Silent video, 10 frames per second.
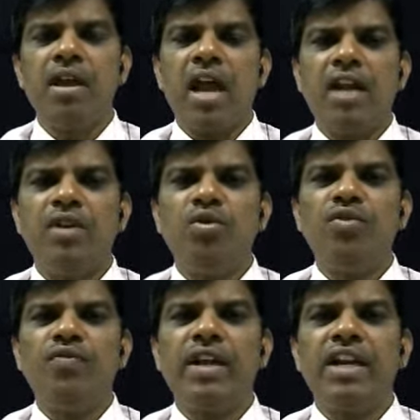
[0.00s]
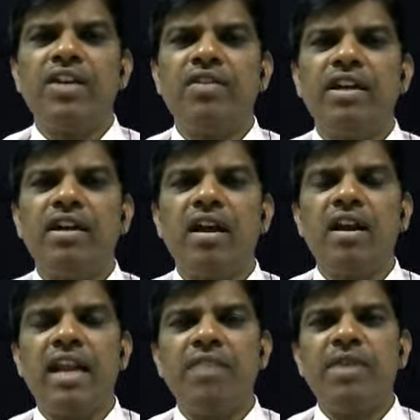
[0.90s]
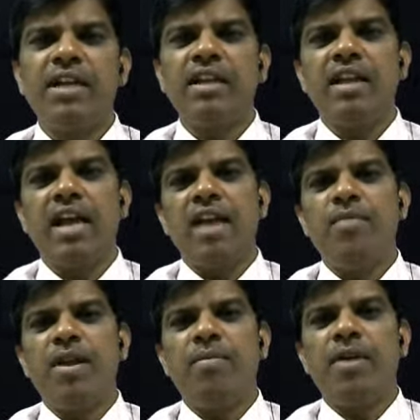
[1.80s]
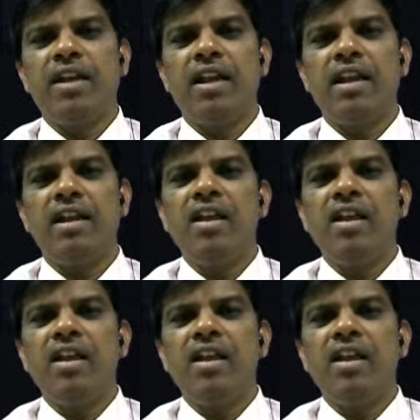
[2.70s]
and don't forget to click on like button and bell button.